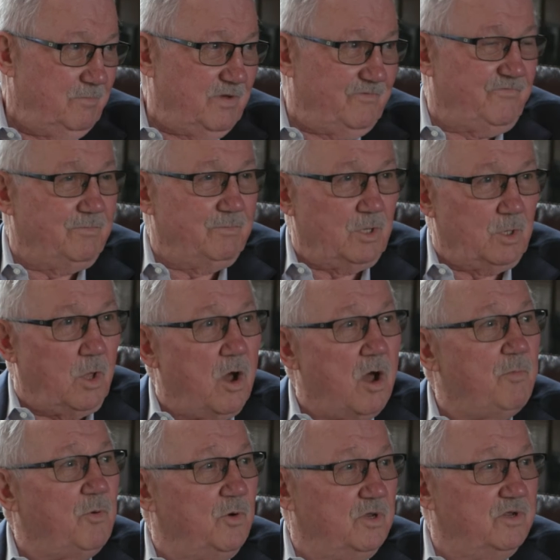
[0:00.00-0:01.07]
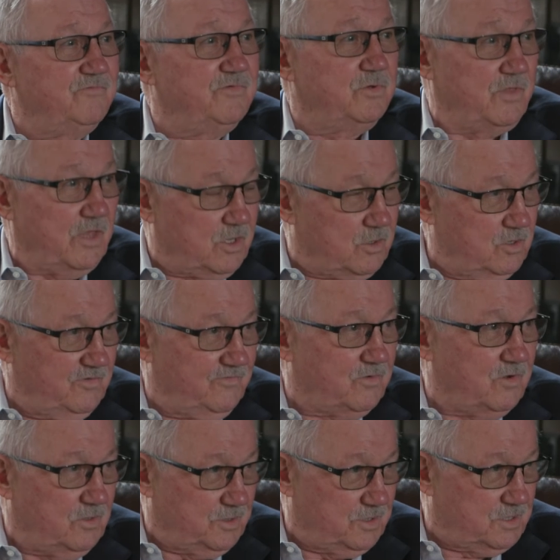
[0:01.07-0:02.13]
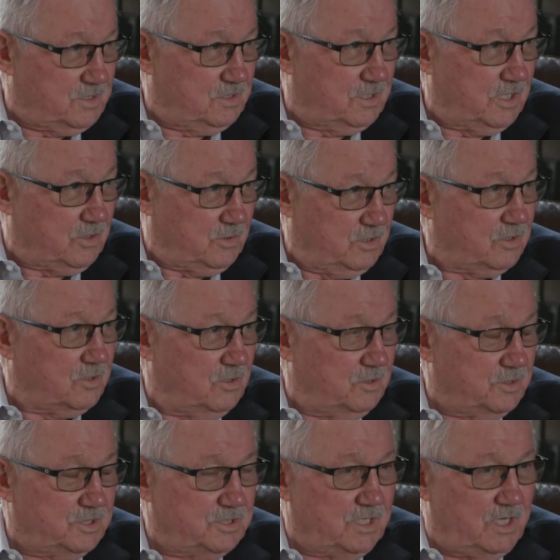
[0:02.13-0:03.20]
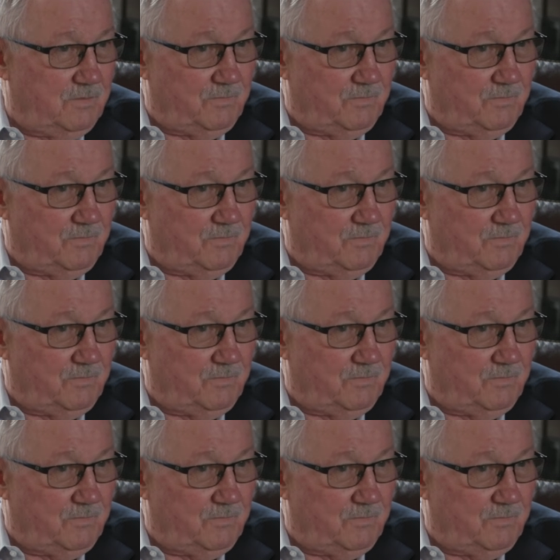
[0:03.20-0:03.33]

But from a law point of view, they could have called it champagne.